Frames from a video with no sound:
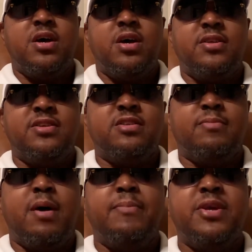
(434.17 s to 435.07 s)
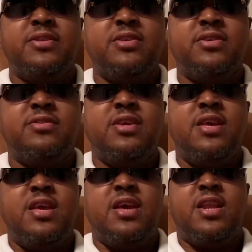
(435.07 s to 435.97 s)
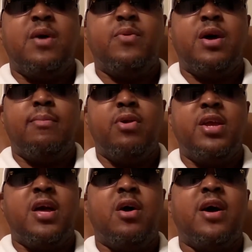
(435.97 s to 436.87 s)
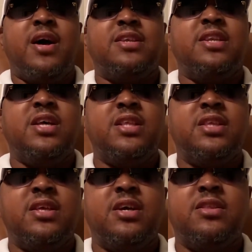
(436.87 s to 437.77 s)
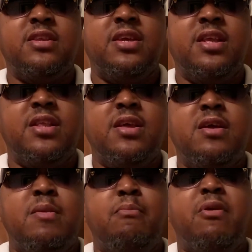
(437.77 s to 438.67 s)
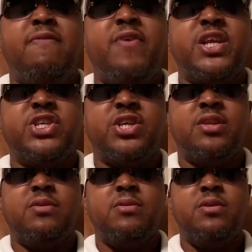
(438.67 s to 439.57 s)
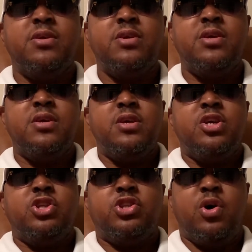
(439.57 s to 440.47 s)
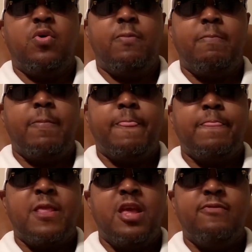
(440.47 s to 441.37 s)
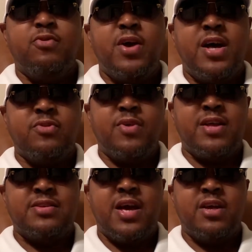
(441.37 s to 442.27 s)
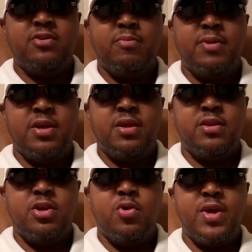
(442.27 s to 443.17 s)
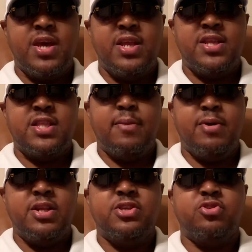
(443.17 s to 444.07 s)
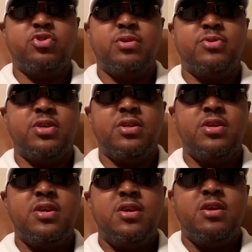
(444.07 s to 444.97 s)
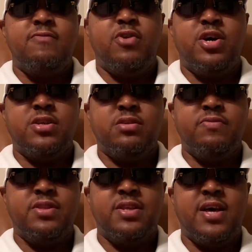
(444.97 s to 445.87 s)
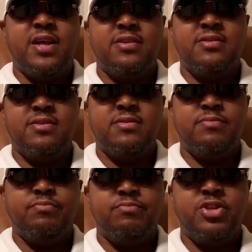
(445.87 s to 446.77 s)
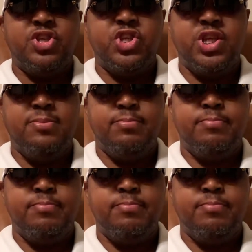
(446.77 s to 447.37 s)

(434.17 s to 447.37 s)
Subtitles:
This is my business, and I will not bring y'all guys nothing other than perfection. So, if you guys are not signed up, man, go ahead and get that money subscription for $150. It's cheap.